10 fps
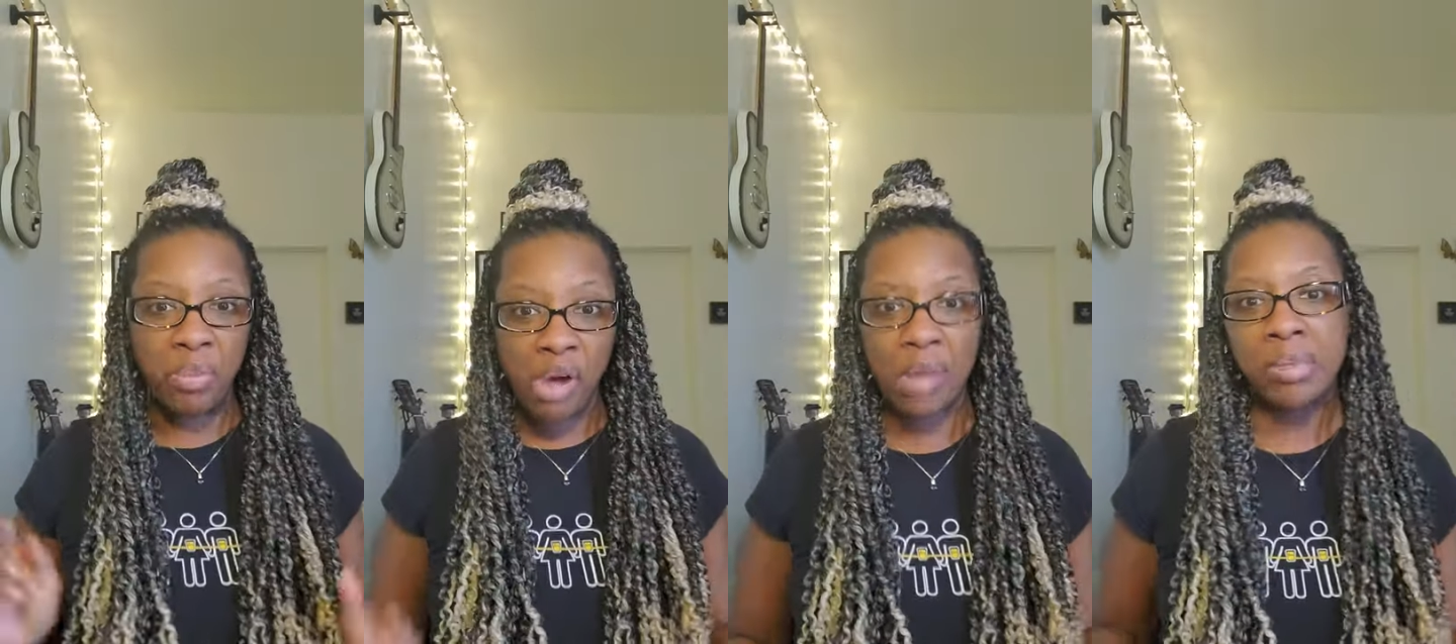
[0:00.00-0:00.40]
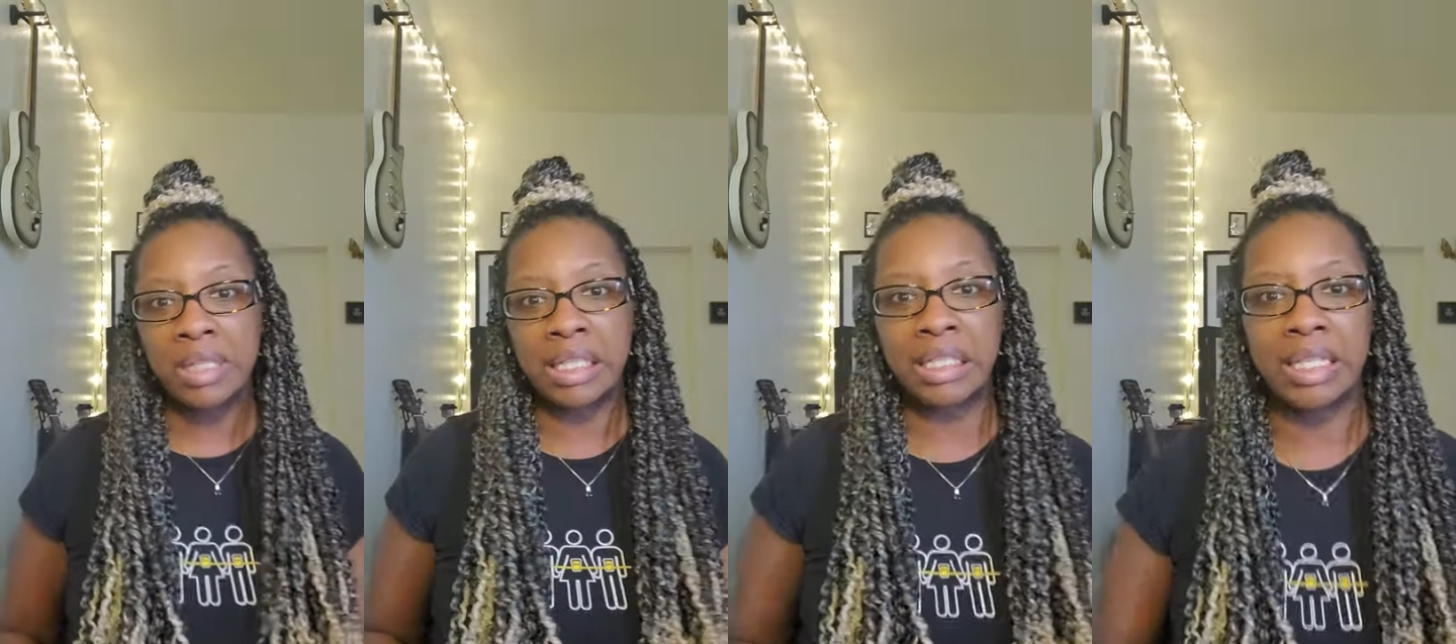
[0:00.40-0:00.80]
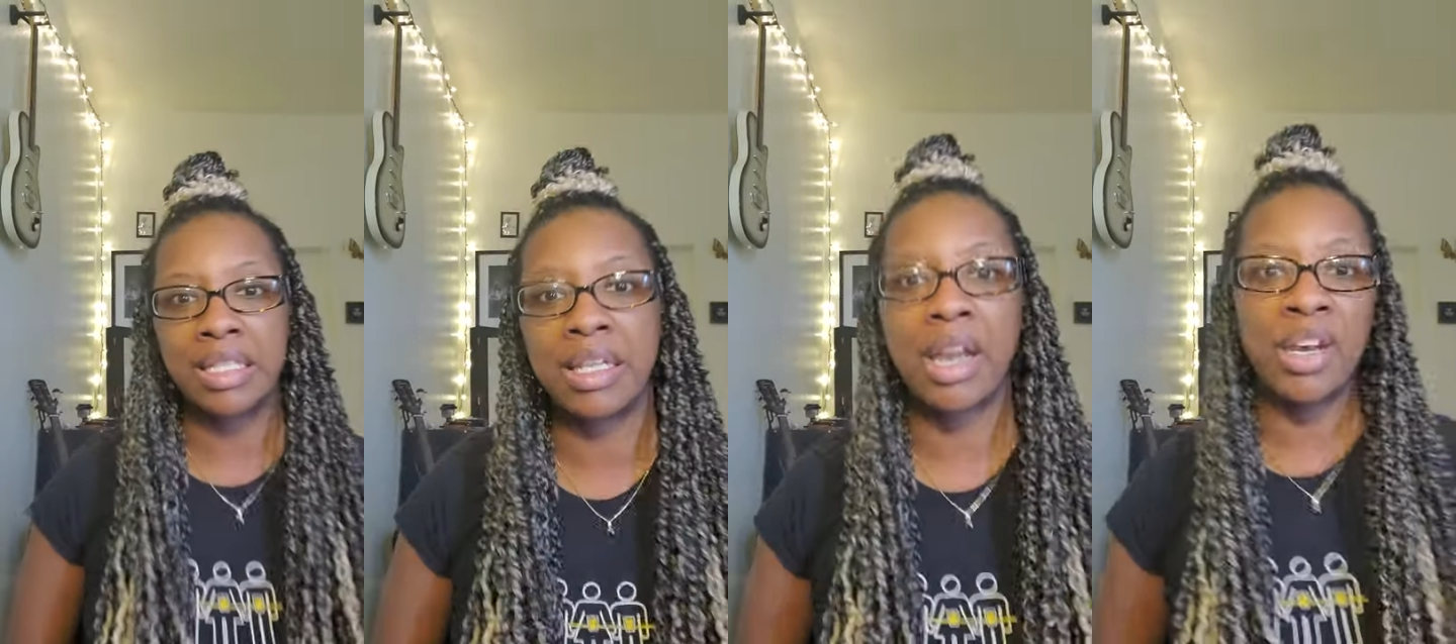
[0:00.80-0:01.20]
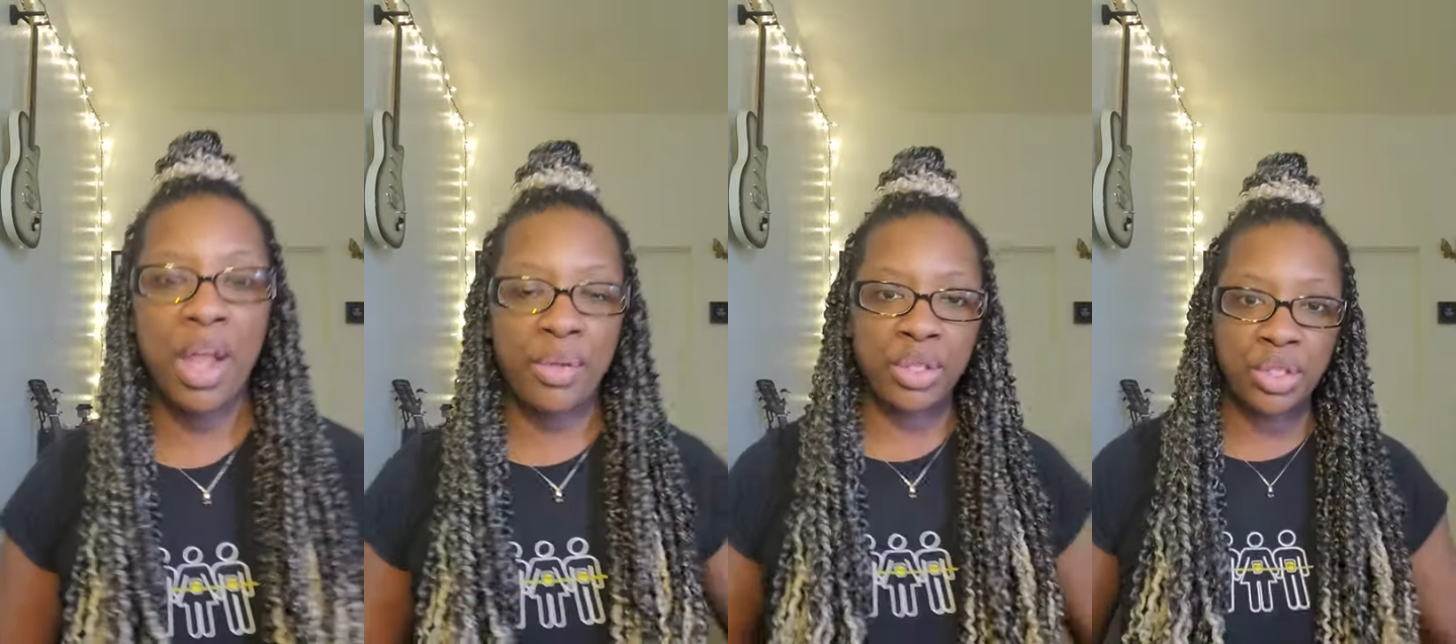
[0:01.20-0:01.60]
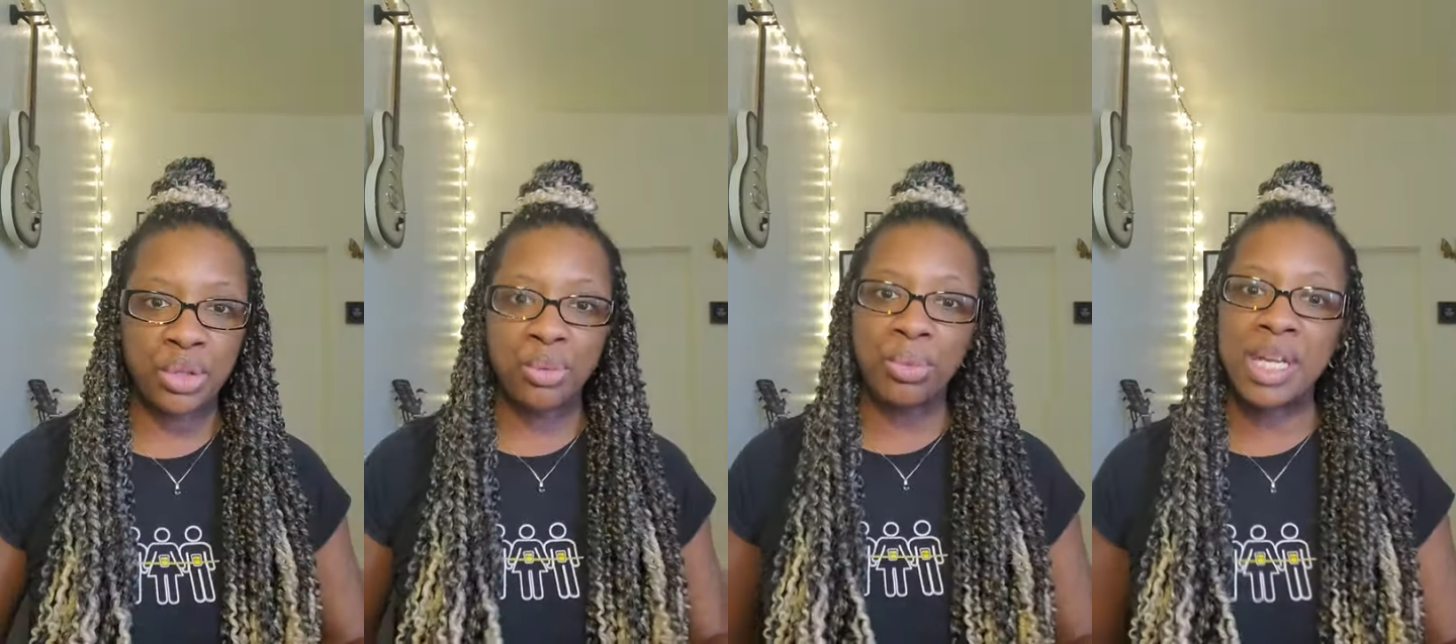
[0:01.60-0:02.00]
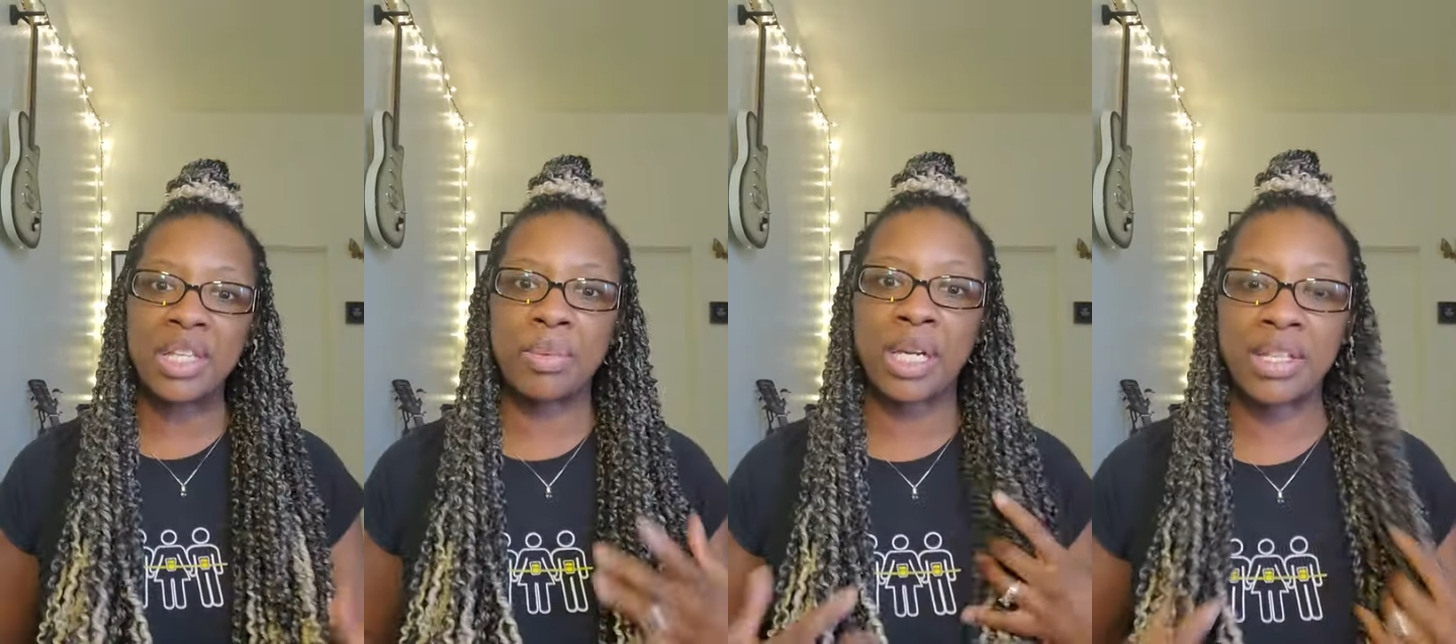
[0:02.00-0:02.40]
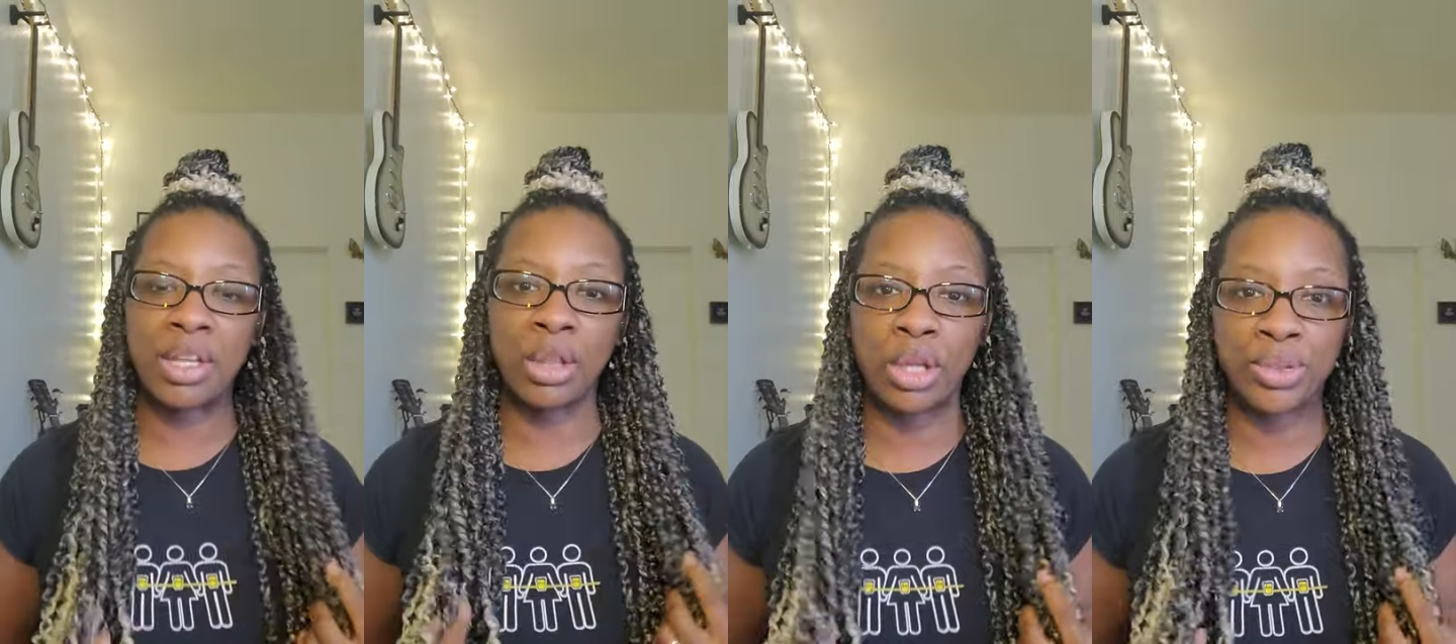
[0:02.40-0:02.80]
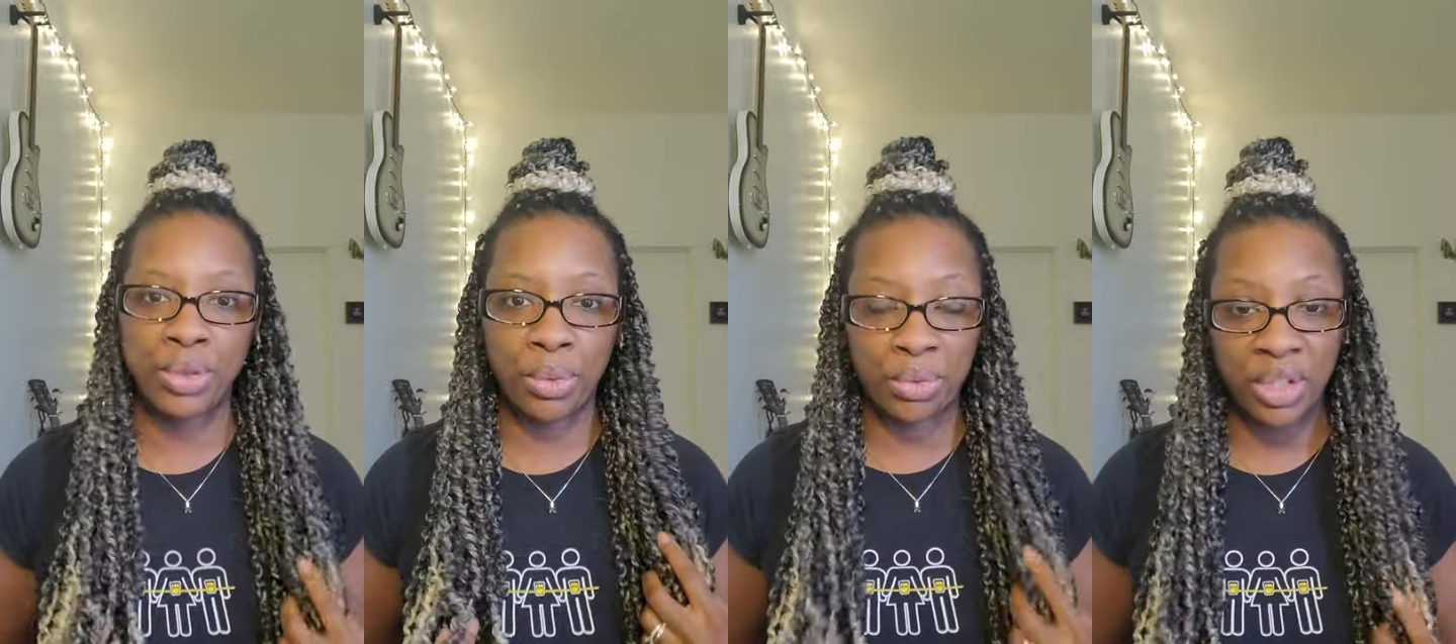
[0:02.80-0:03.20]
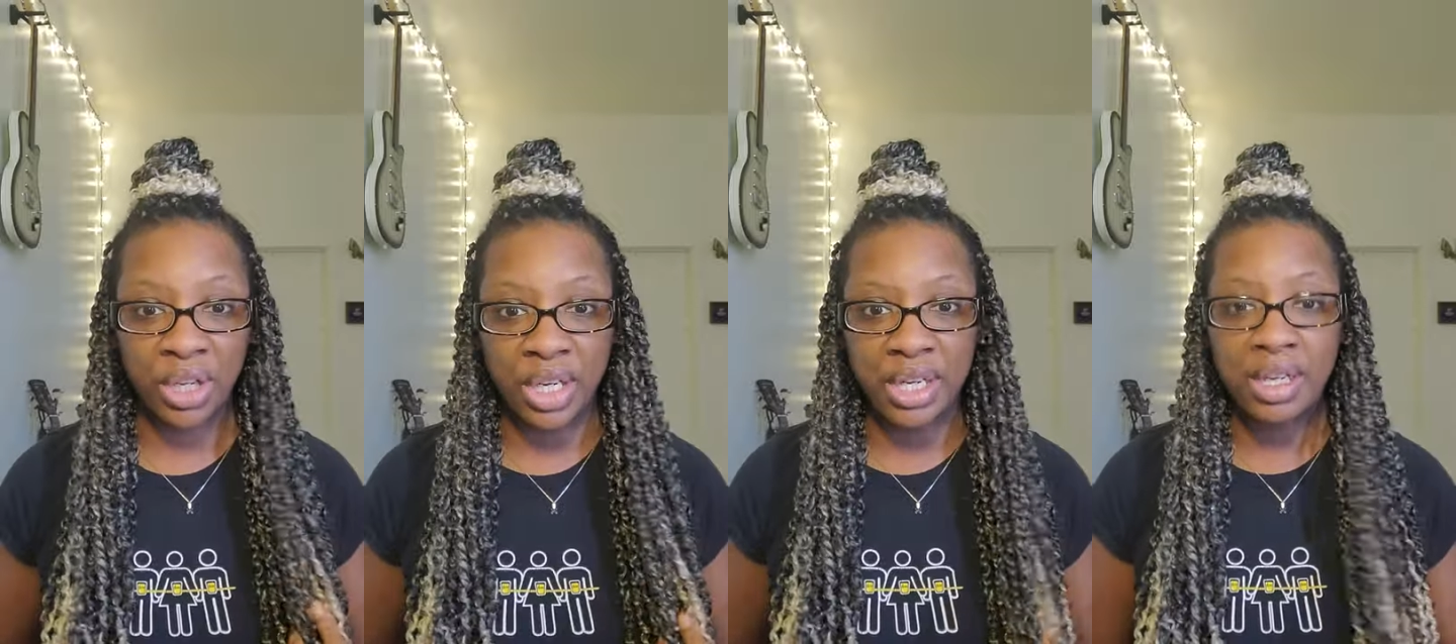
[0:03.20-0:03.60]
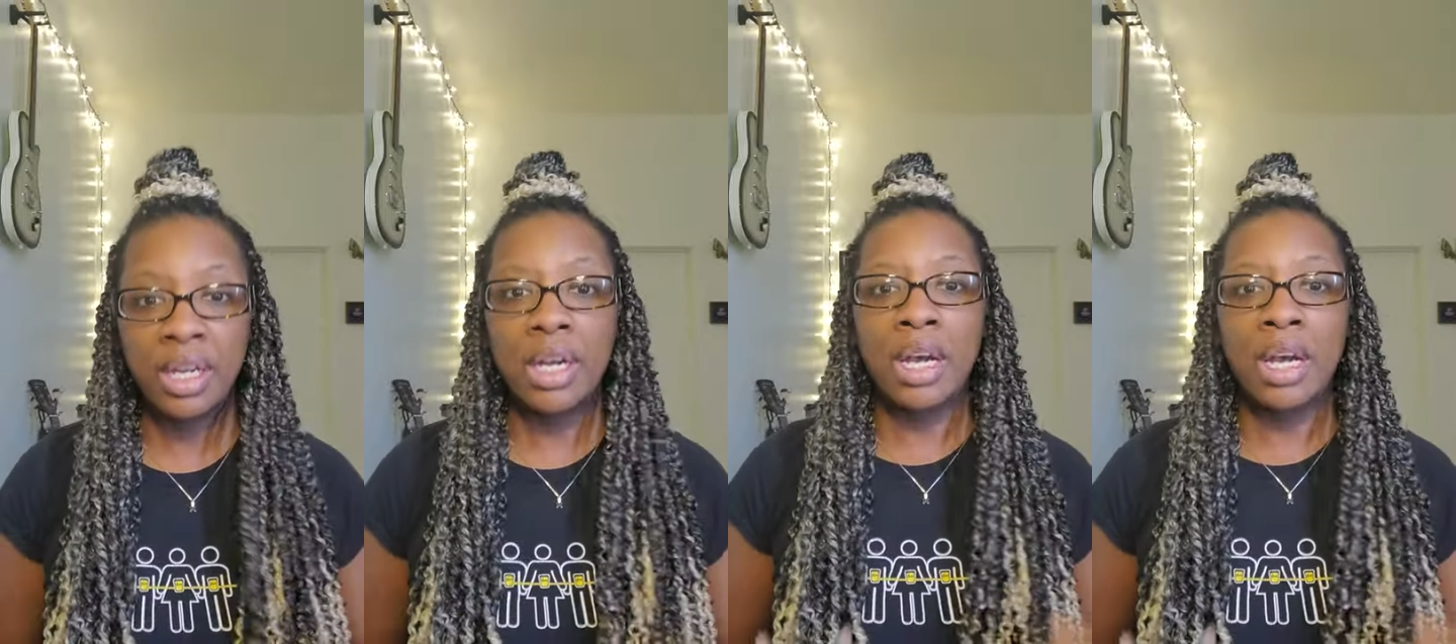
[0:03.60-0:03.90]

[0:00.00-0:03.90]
probably at least another two weeks because it looks so good.